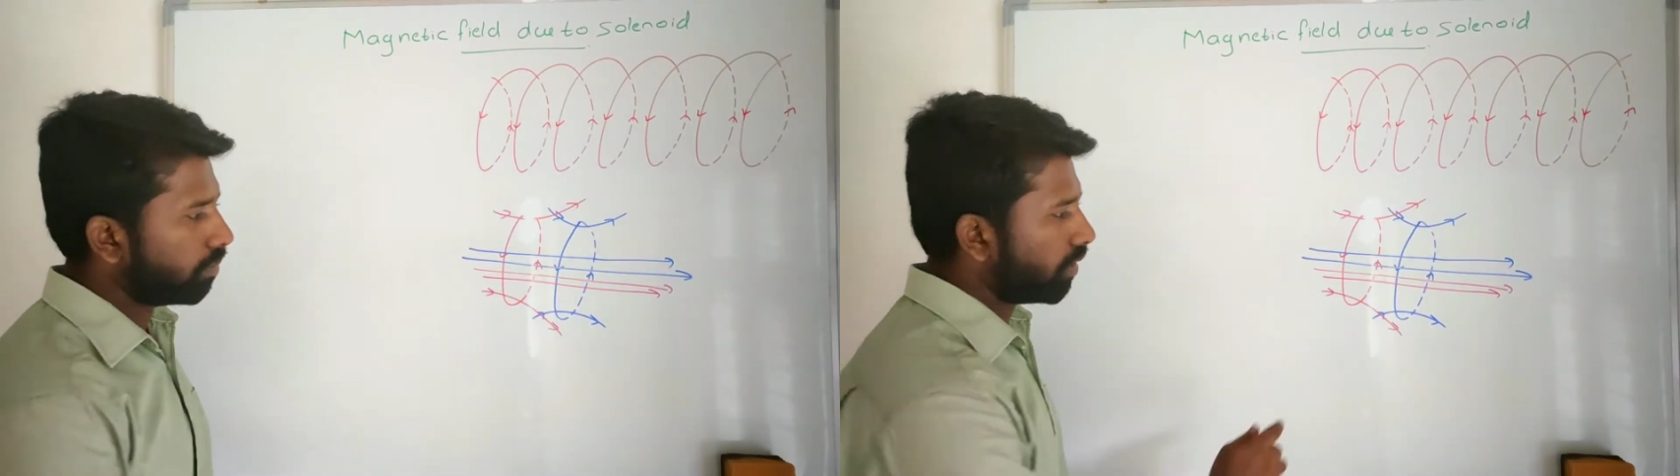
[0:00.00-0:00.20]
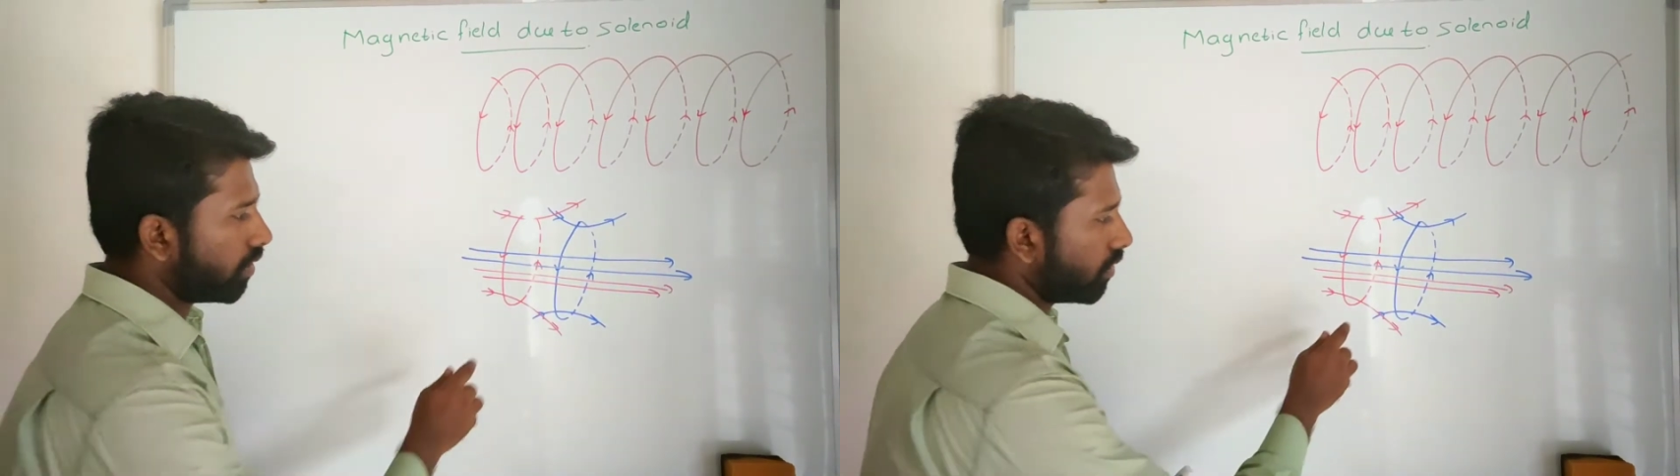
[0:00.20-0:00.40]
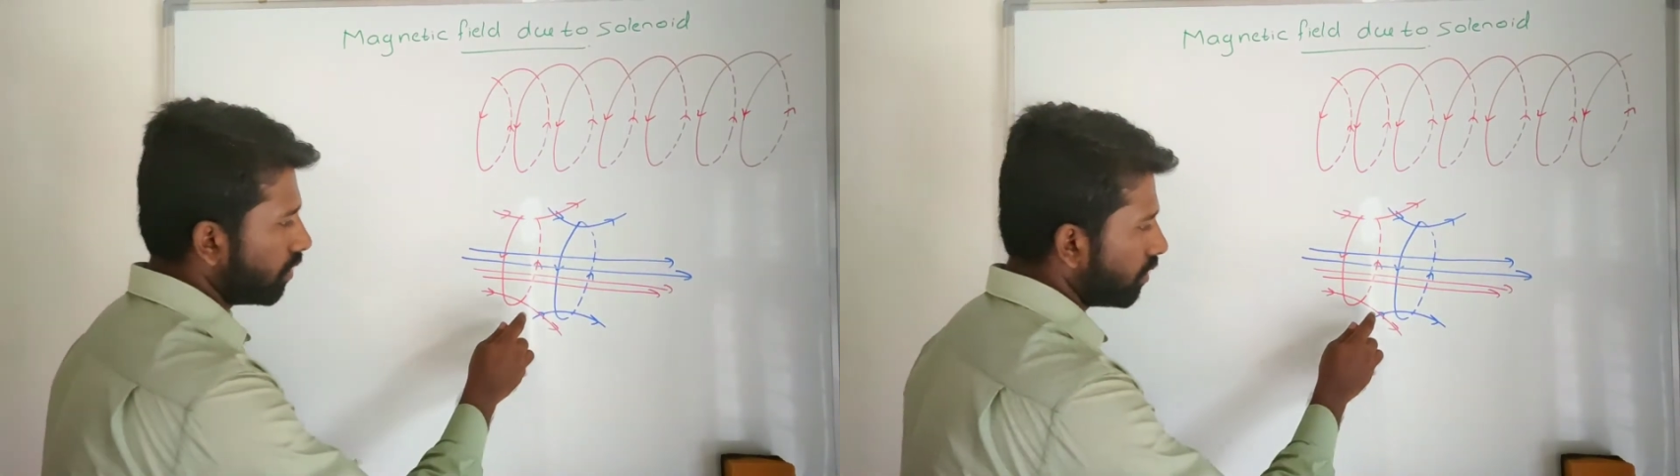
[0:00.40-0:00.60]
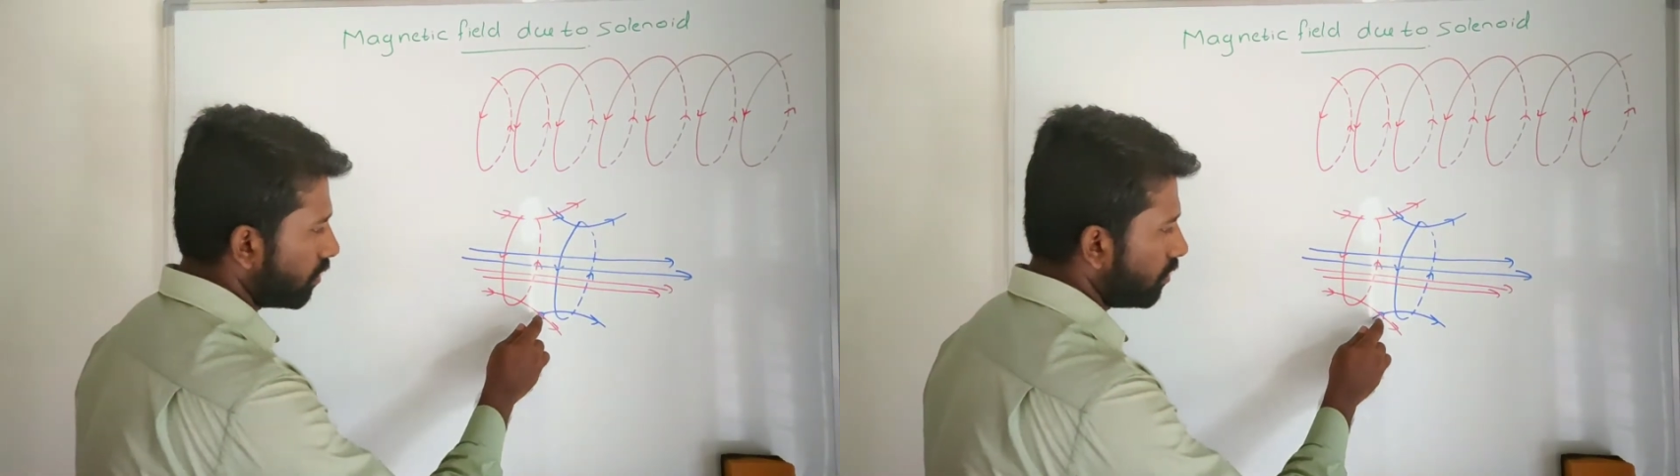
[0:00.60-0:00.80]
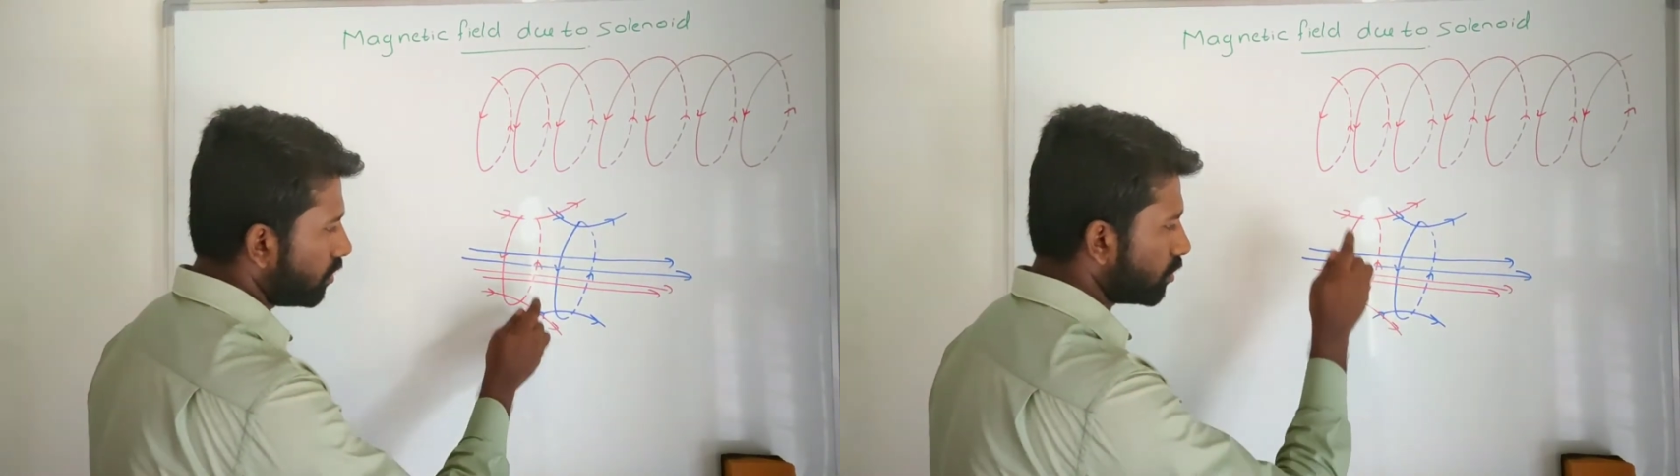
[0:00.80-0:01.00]
But
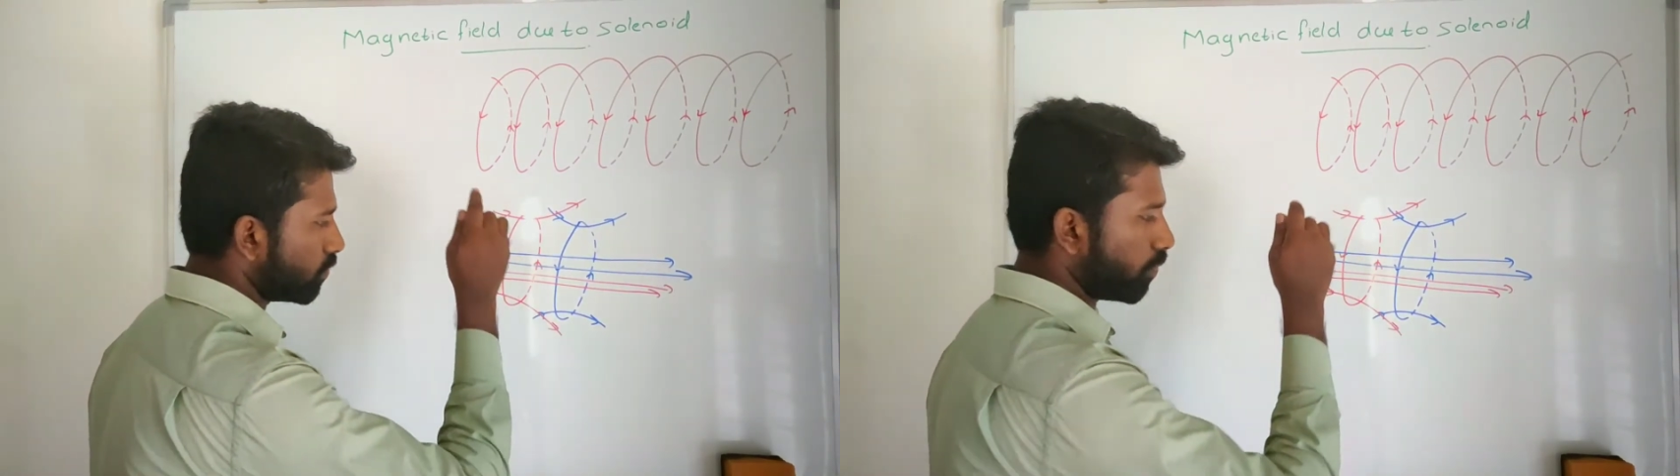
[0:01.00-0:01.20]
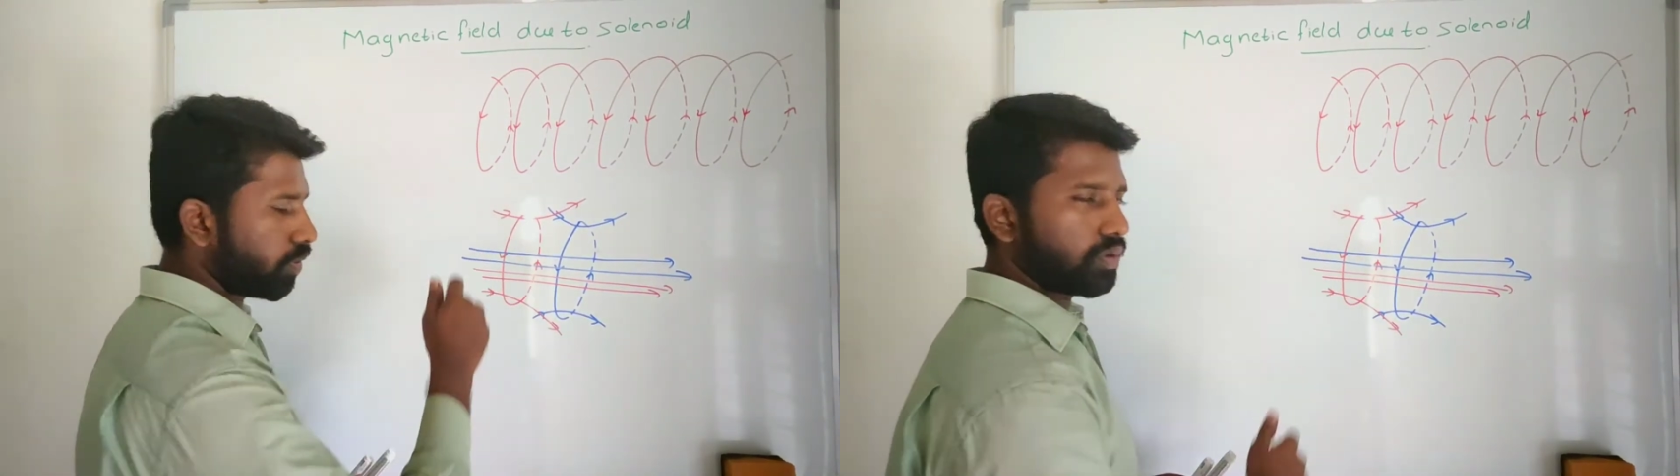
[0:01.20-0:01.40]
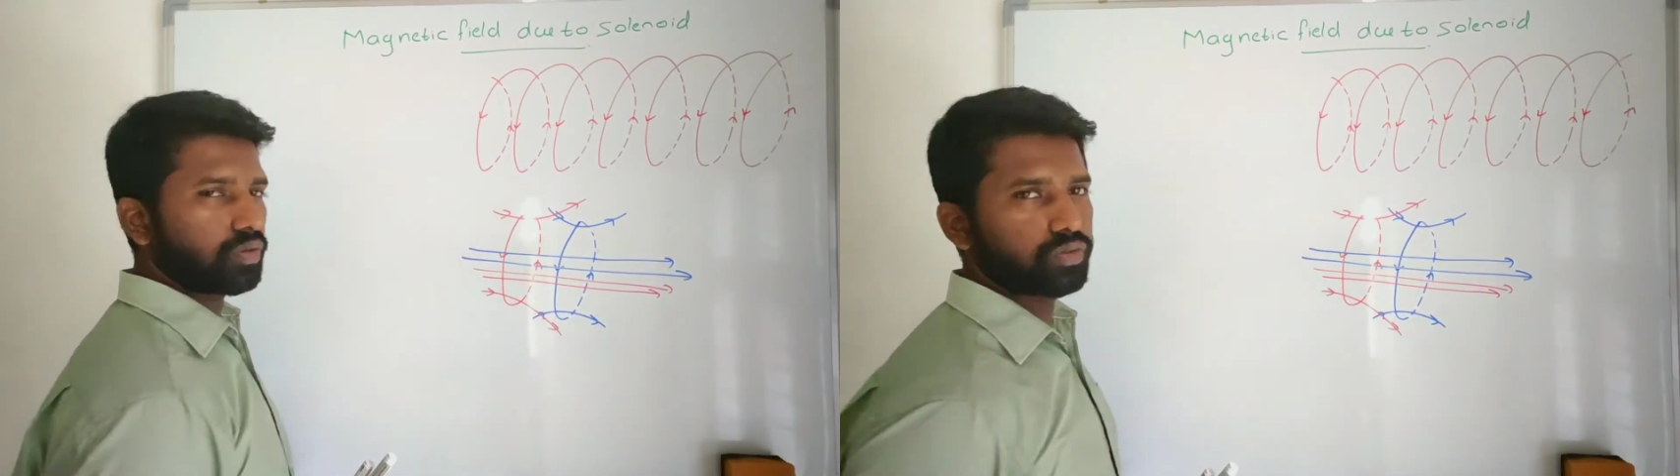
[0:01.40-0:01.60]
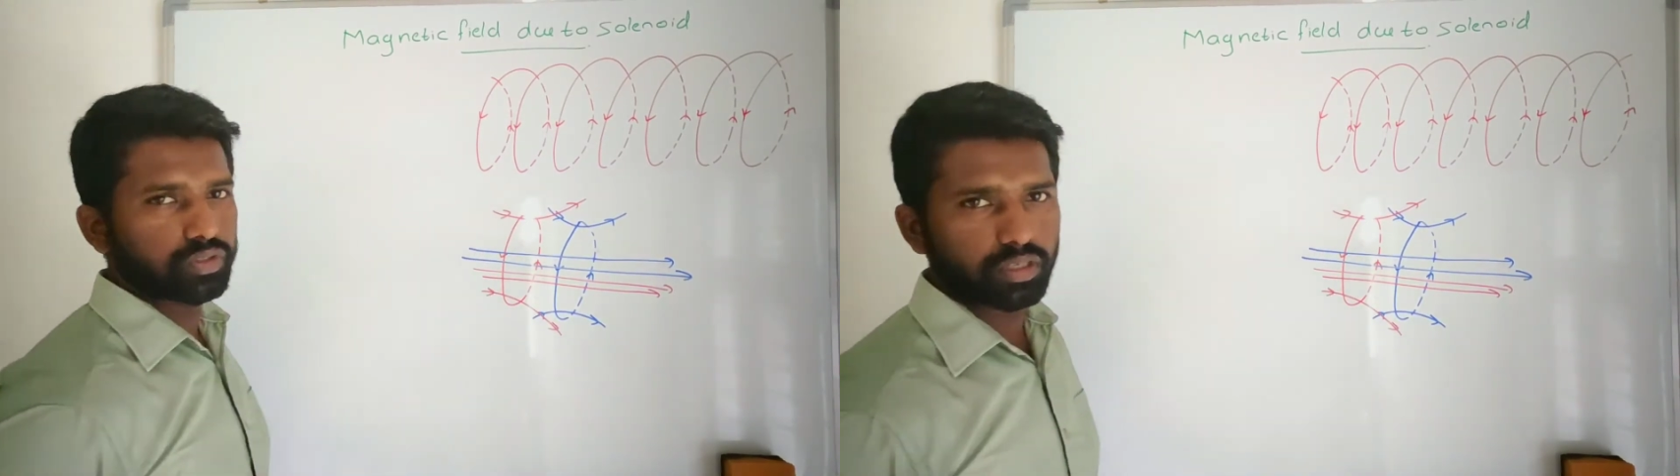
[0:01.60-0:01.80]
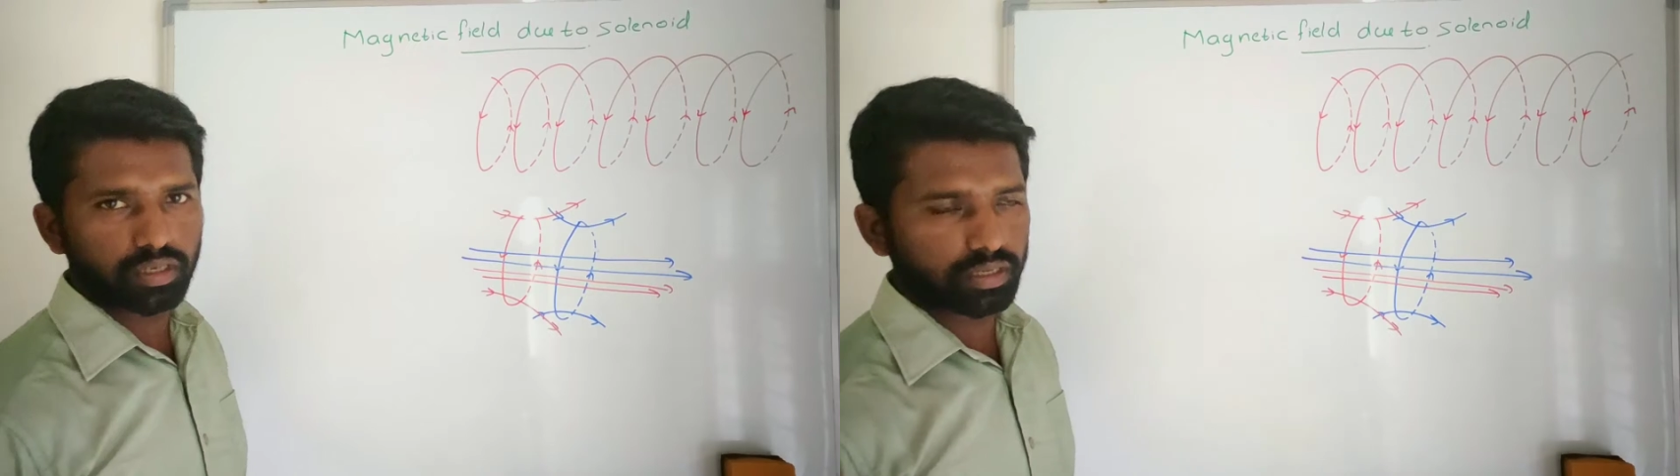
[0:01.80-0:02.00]
this point you
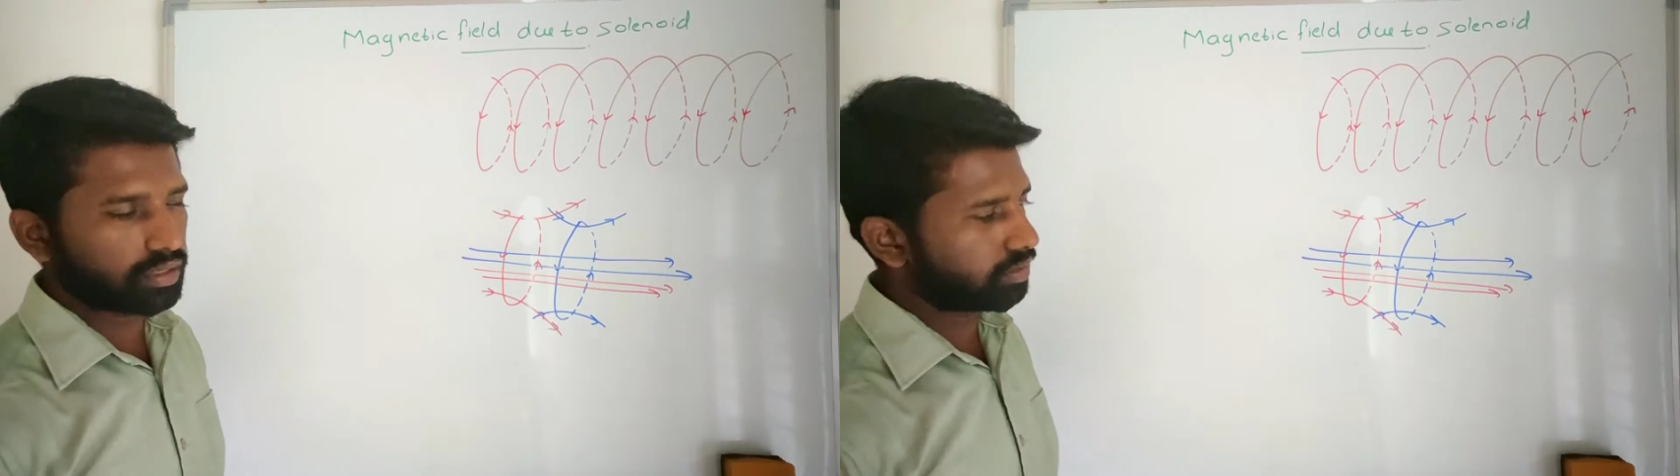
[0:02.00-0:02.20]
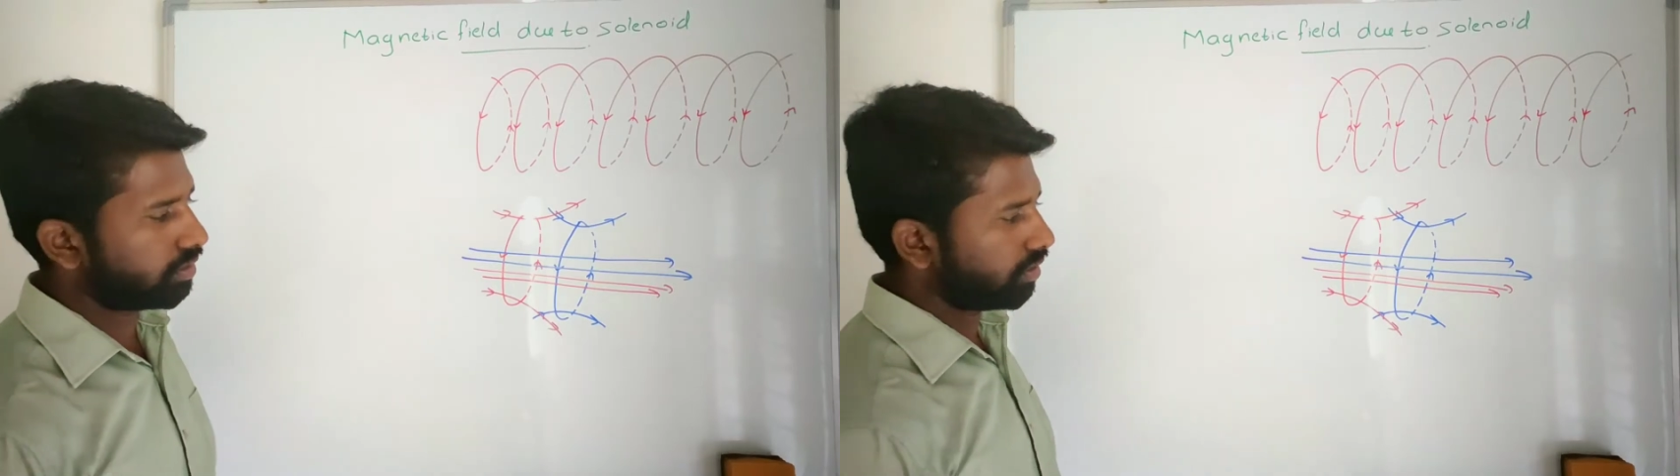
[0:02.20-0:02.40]
see here,